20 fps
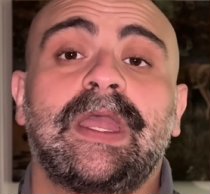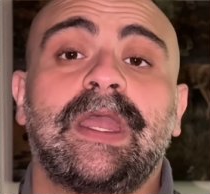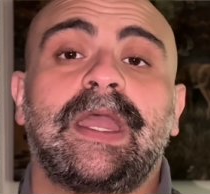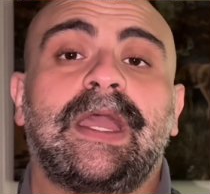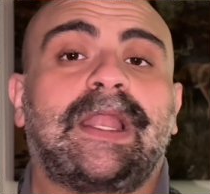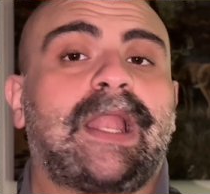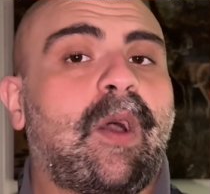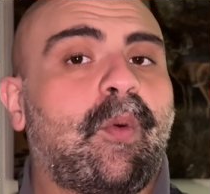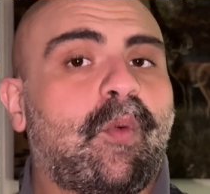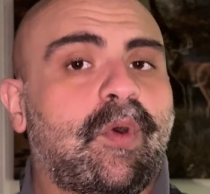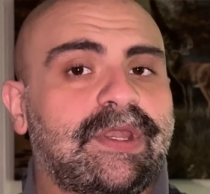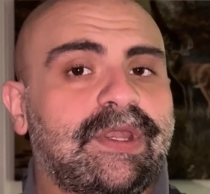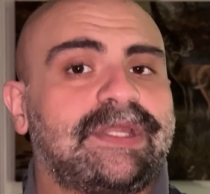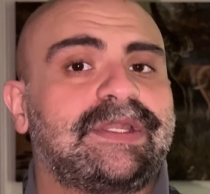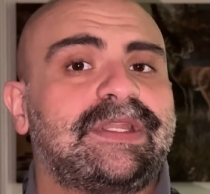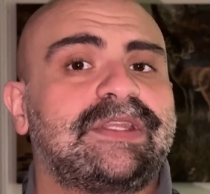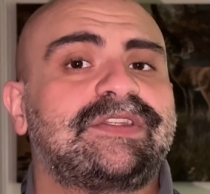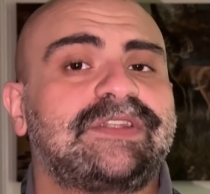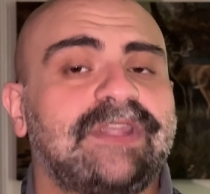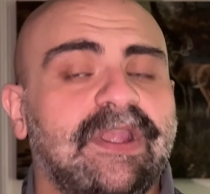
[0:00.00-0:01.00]
And I wanted
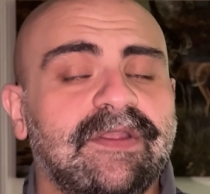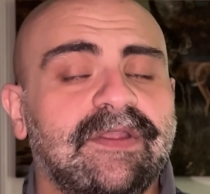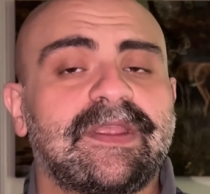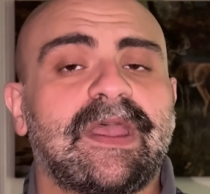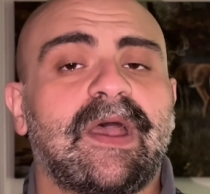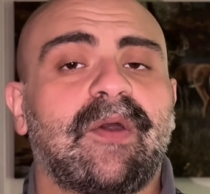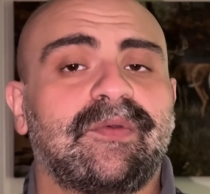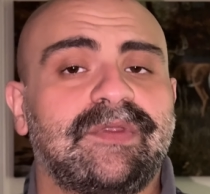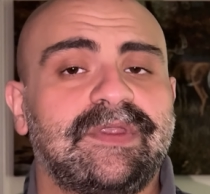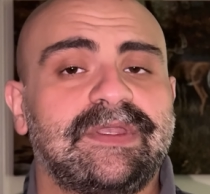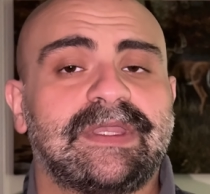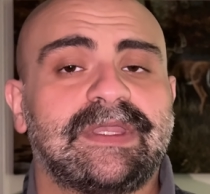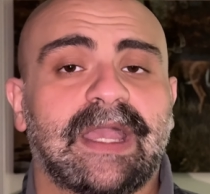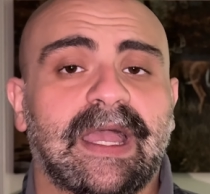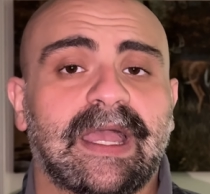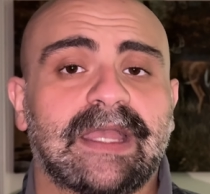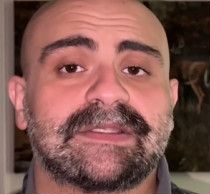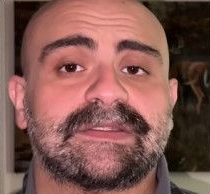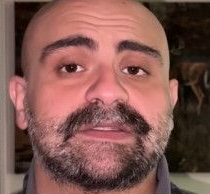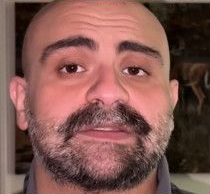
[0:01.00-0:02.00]
to share that with you
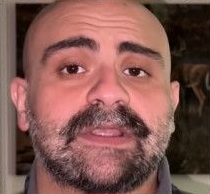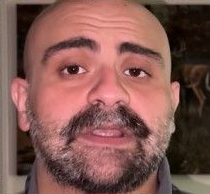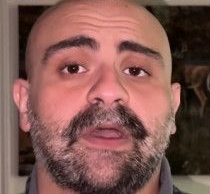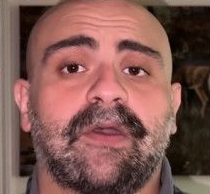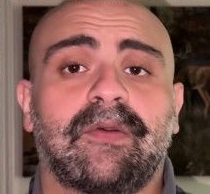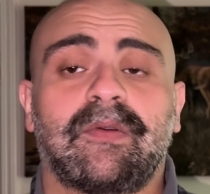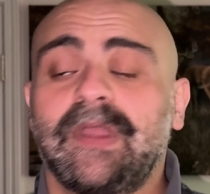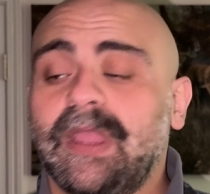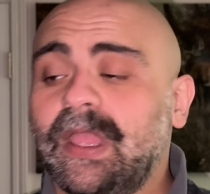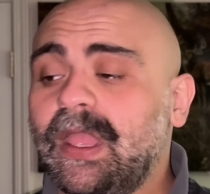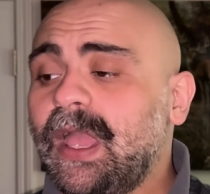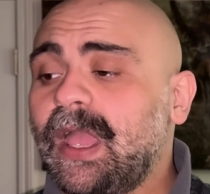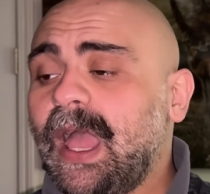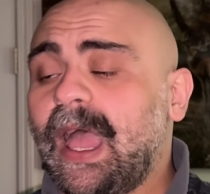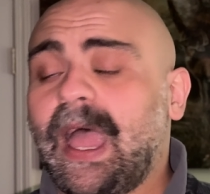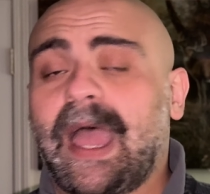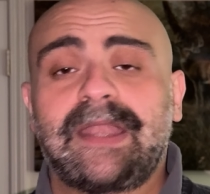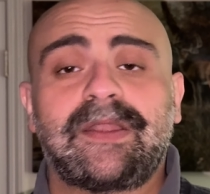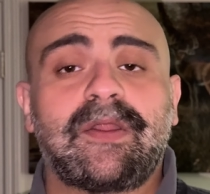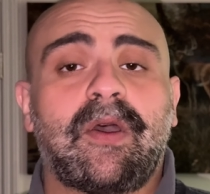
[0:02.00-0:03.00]
guys. So
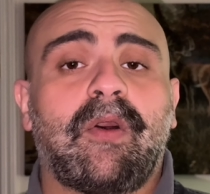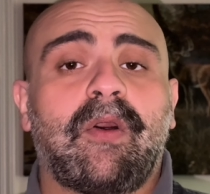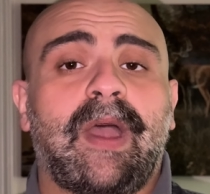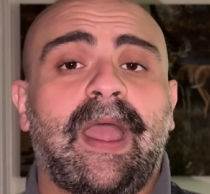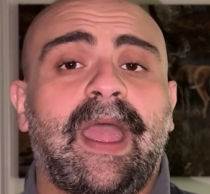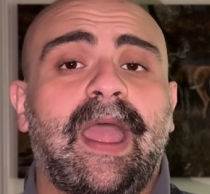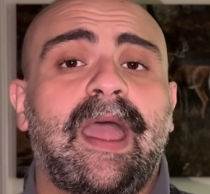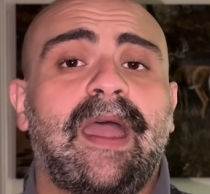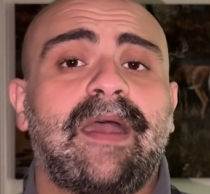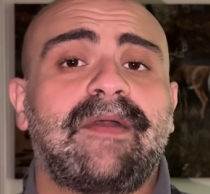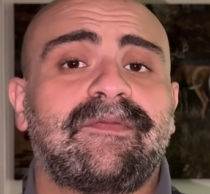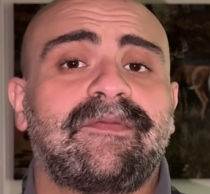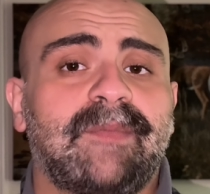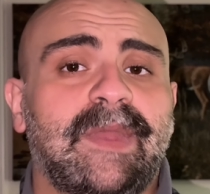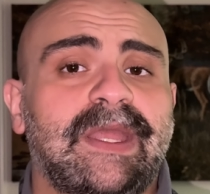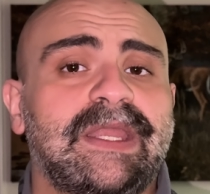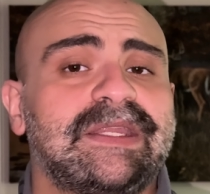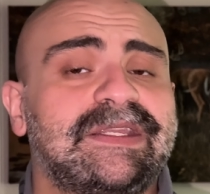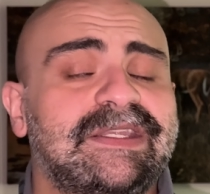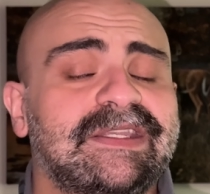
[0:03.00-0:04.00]
I don't have
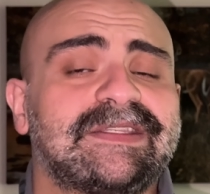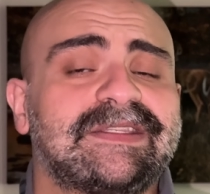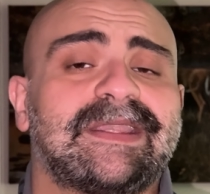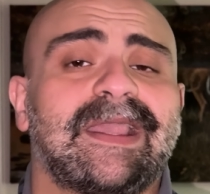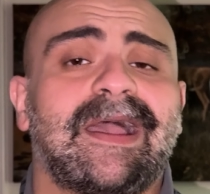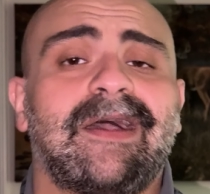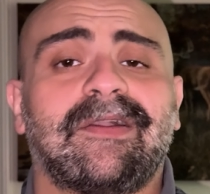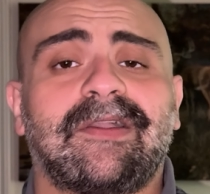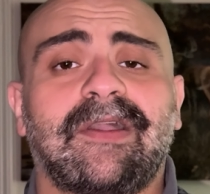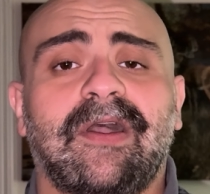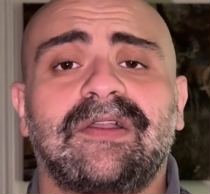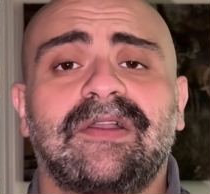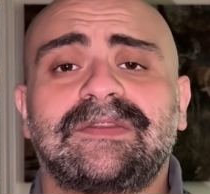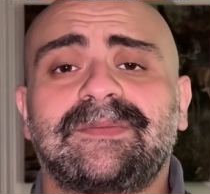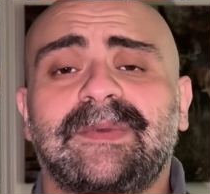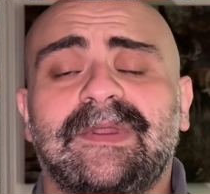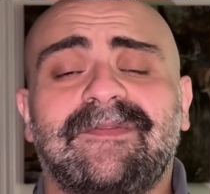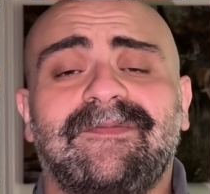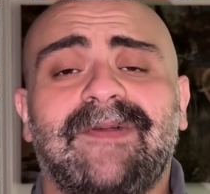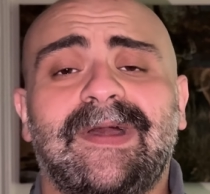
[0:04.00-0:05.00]
many discount codes,
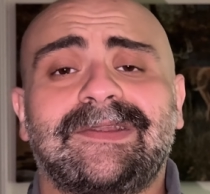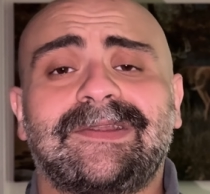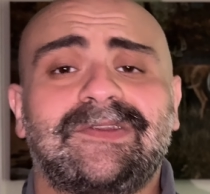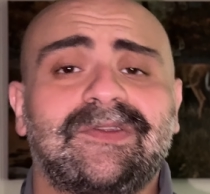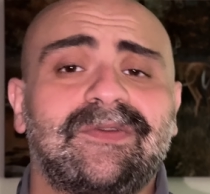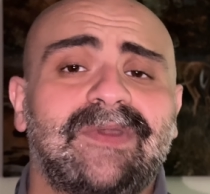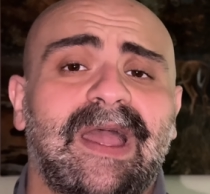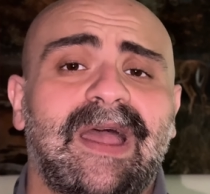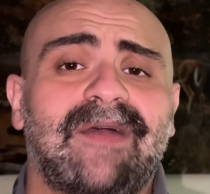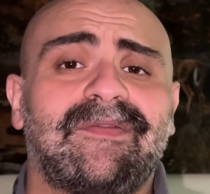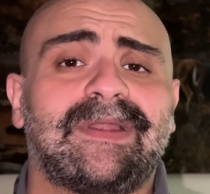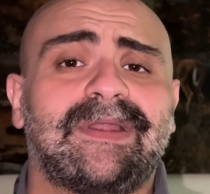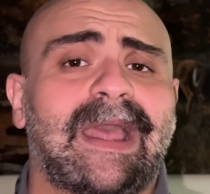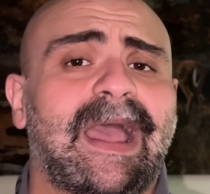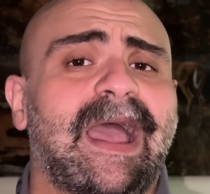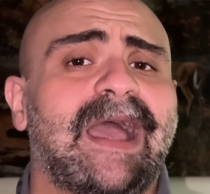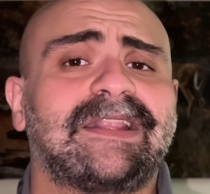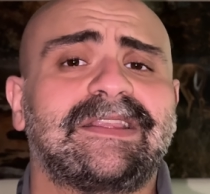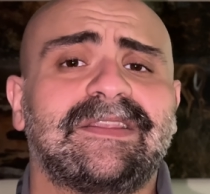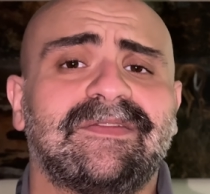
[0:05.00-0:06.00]
but if I do have an
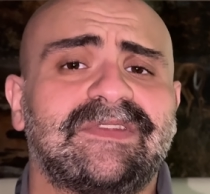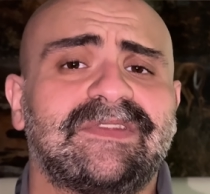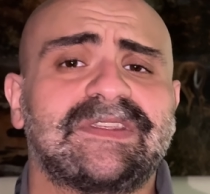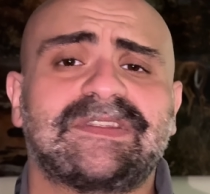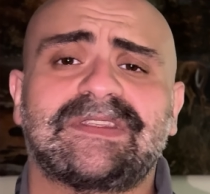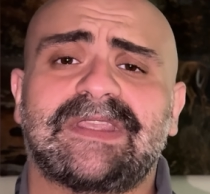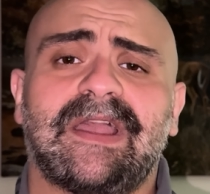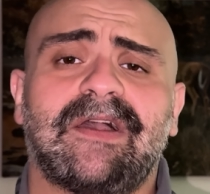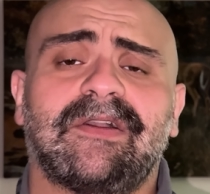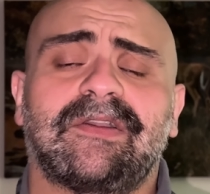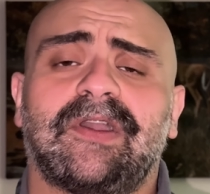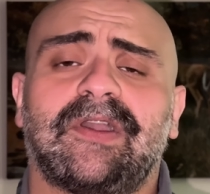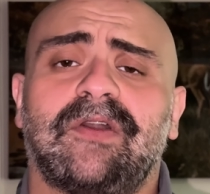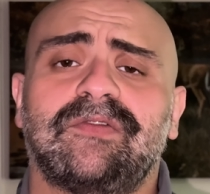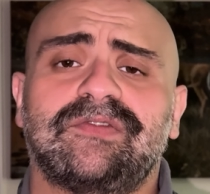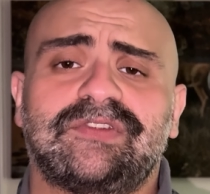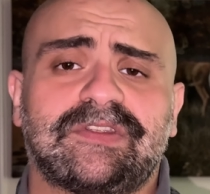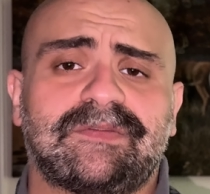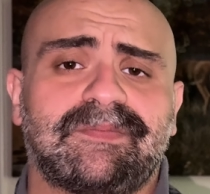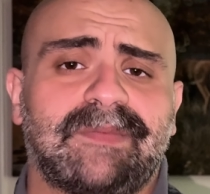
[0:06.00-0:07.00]
active discount
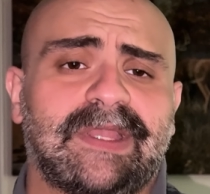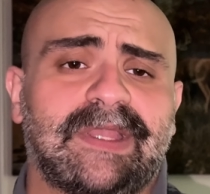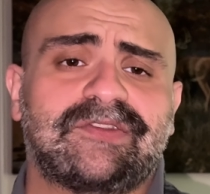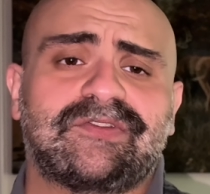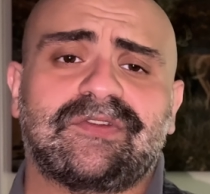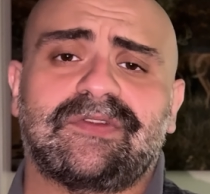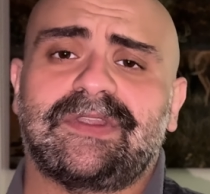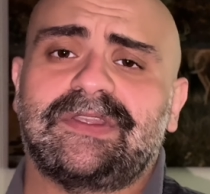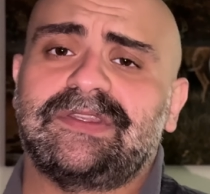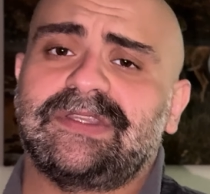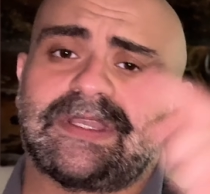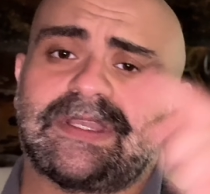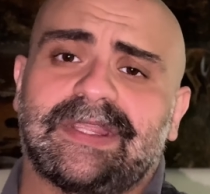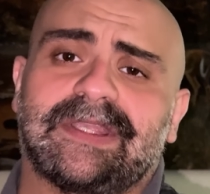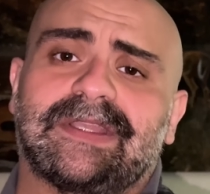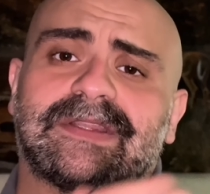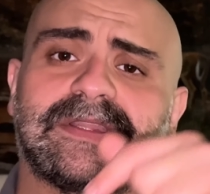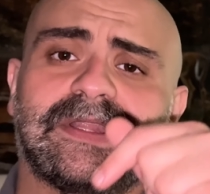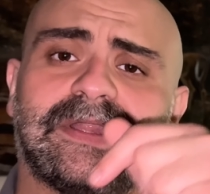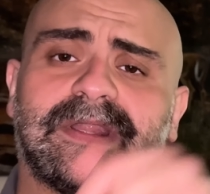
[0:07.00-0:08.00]
code, just make sure that you
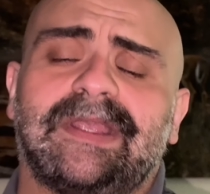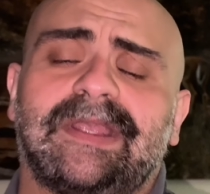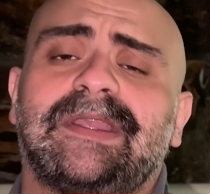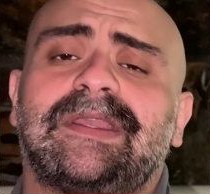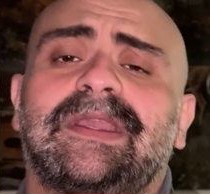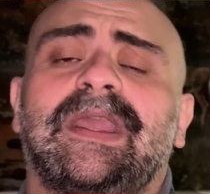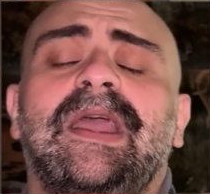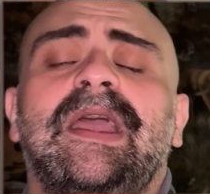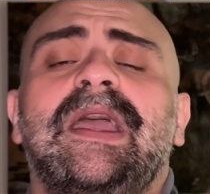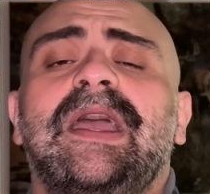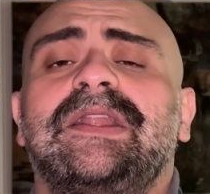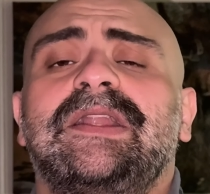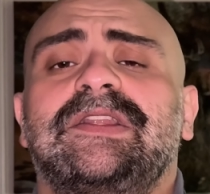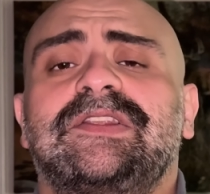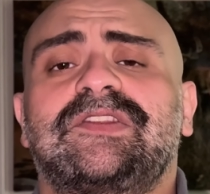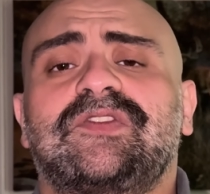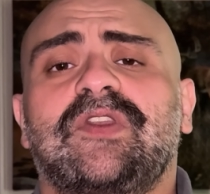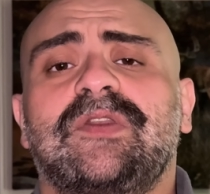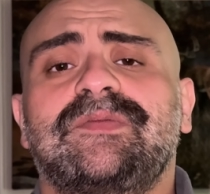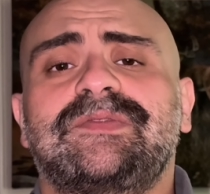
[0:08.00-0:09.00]
click the link in the
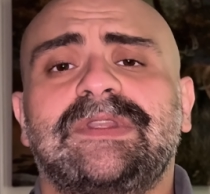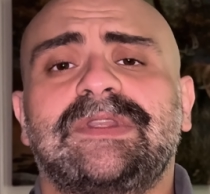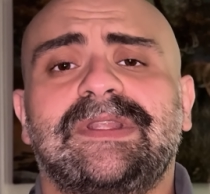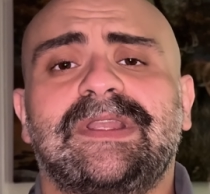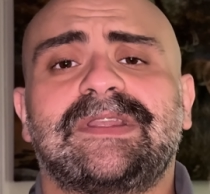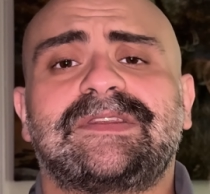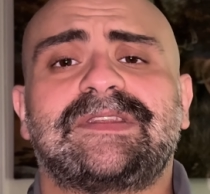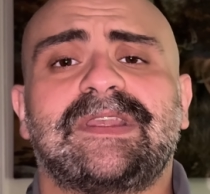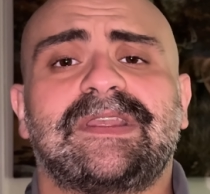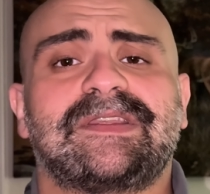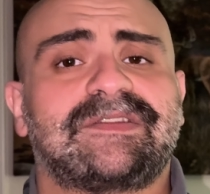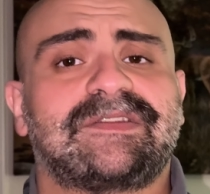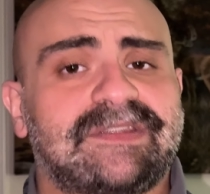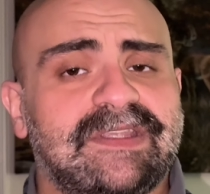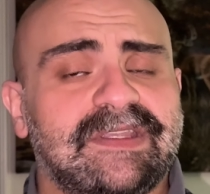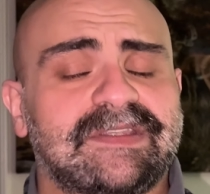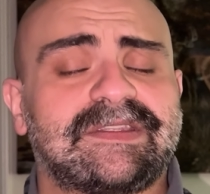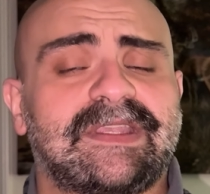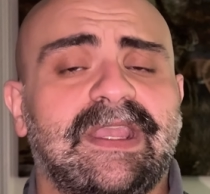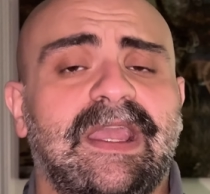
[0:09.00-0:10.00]
description that says
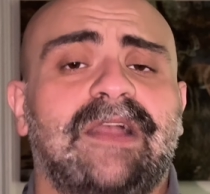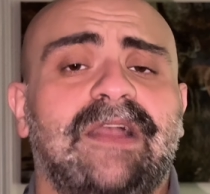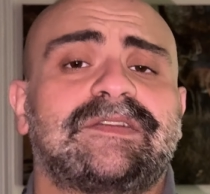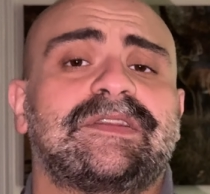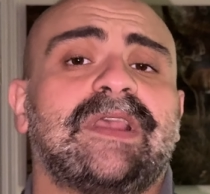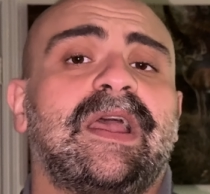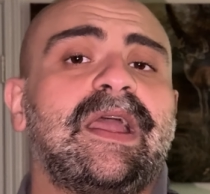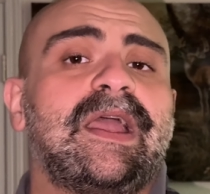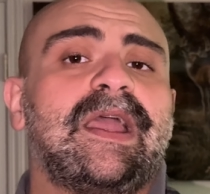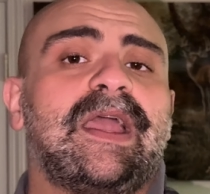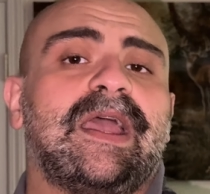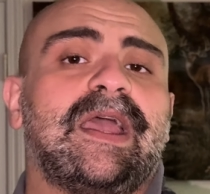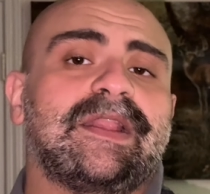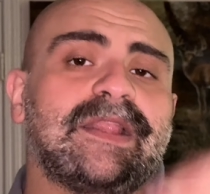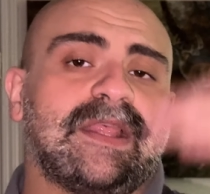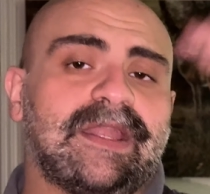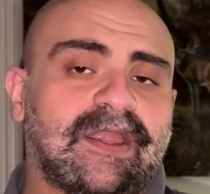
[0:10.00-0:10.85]
discounts, and then